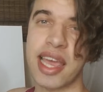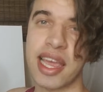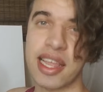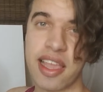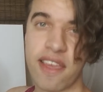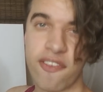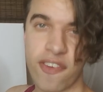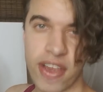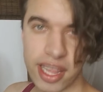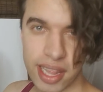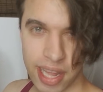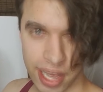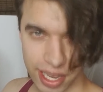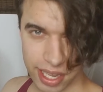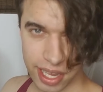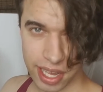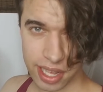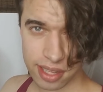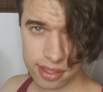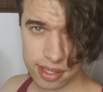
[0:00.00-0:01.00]
and if I
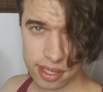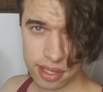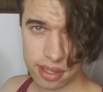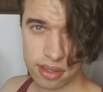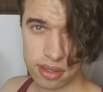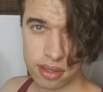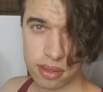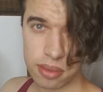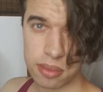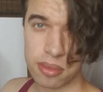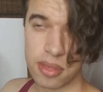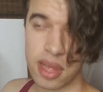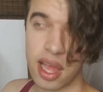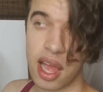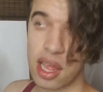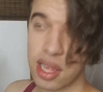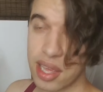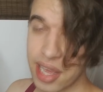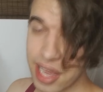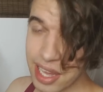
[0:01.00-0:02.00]
like it,
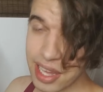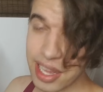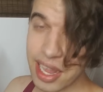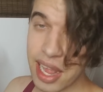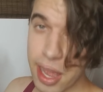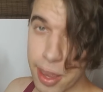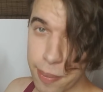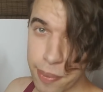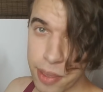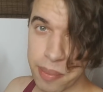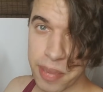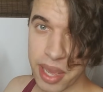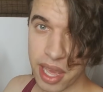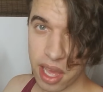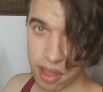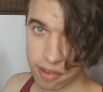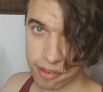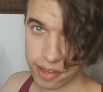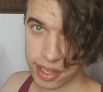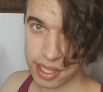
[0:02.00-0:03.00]
I'll hang it up in my
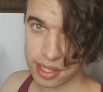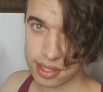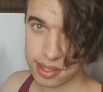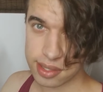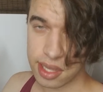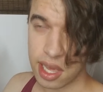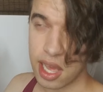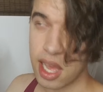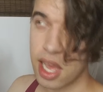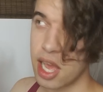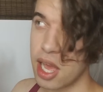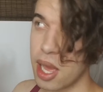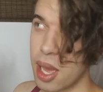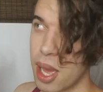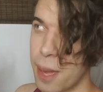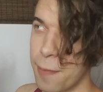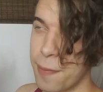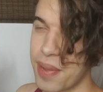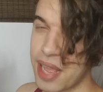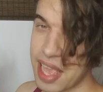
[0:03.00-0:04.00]
office.
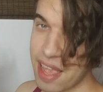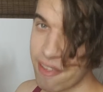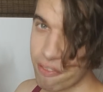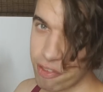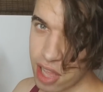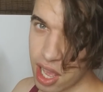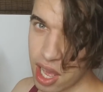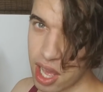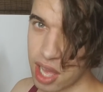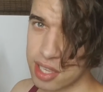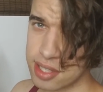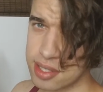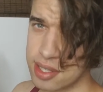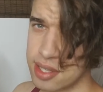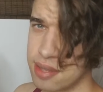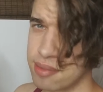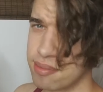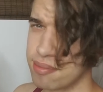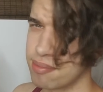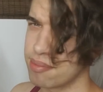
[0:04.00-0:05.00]
But if not,
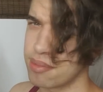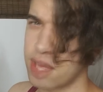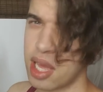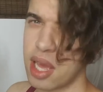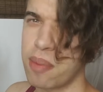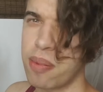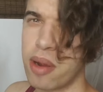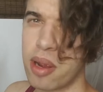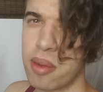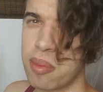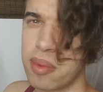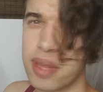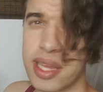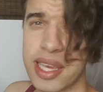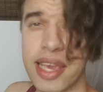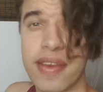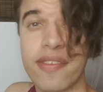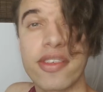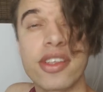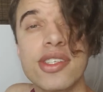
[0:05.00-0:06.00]
I'll probably
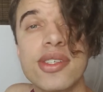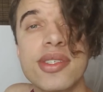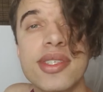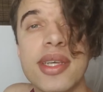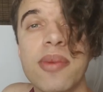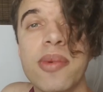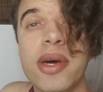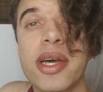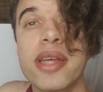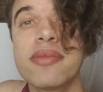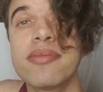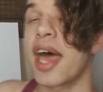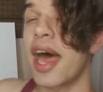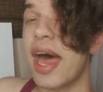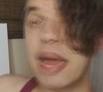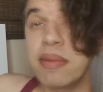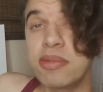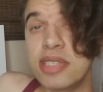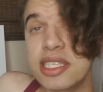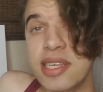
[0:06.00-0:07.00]
give it to someone.
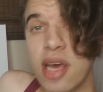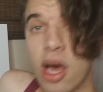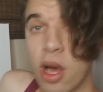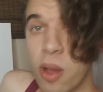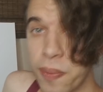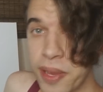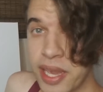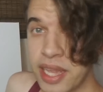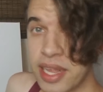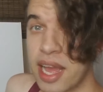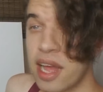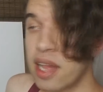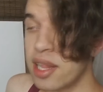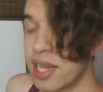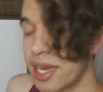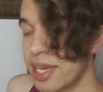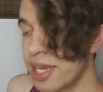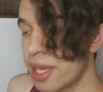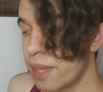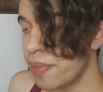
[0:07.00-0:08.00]
I'm just hoping I'll
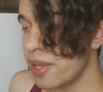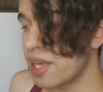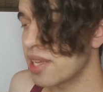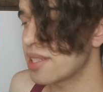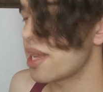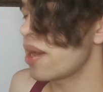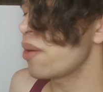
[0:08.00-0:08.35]
like it because